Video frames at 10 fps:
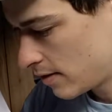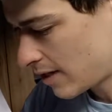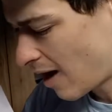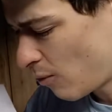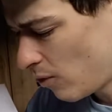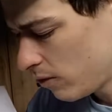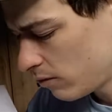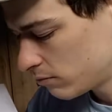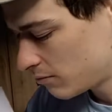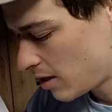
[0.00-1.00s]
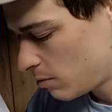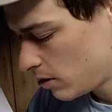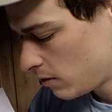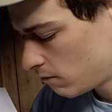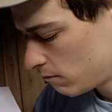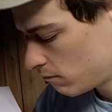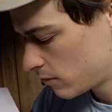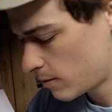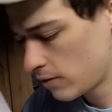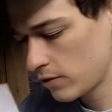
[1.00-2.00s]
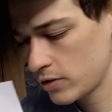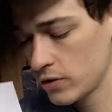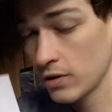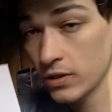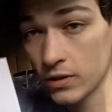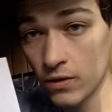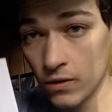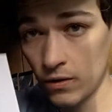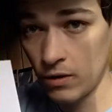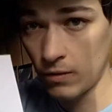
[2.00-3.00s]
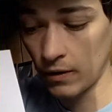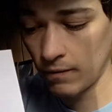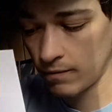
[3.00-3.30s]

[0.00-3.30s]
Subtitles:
dowel, maybe? I'm not really sure. This is an early one.